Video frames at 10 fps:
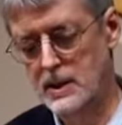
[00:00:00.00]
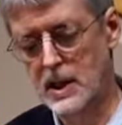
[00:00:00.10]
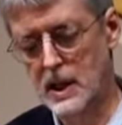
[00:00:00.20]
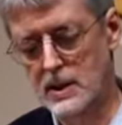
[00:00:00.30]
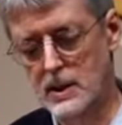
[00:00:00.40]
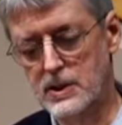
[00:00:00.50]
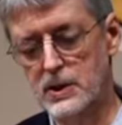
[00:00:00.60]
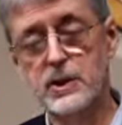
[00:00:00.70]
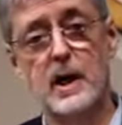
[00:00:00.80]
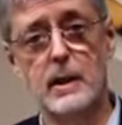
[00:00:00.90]
A
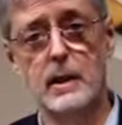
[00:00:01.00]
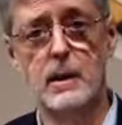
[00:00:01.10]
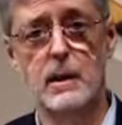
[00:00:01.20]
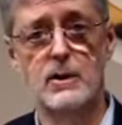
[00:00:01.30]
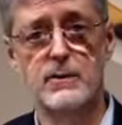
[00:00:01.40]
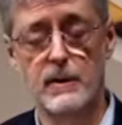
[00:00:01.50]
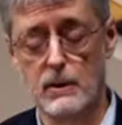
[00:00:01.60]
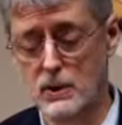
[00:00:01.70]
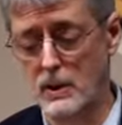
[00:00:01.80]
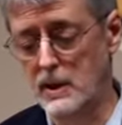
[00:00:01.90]
society that is
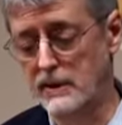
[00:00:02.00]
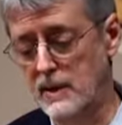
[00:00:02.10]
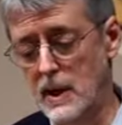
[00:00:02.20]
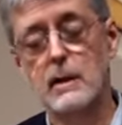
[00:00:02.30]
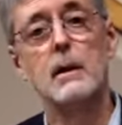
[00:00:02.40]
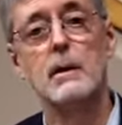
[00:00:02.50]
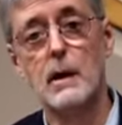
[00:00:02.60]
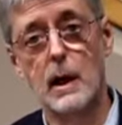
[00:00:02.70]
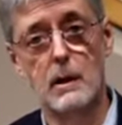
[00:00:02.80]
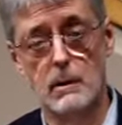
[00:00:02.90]
functionally, if not
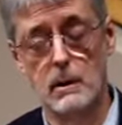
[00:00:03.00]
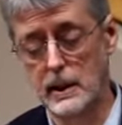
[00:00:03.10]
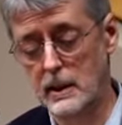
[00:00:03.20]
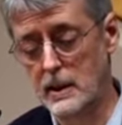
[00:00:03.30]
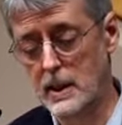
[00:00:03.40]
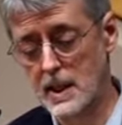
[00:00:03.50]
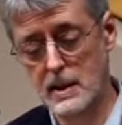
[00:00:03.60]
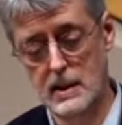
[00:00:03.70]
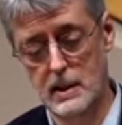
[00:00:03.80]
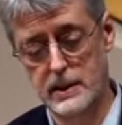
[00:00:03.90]
entirely,
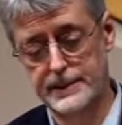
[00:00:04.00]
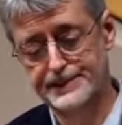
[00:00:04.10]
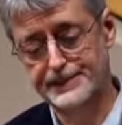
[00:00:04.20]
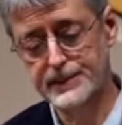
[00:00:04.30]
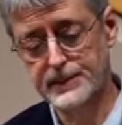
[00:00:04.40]
atheist.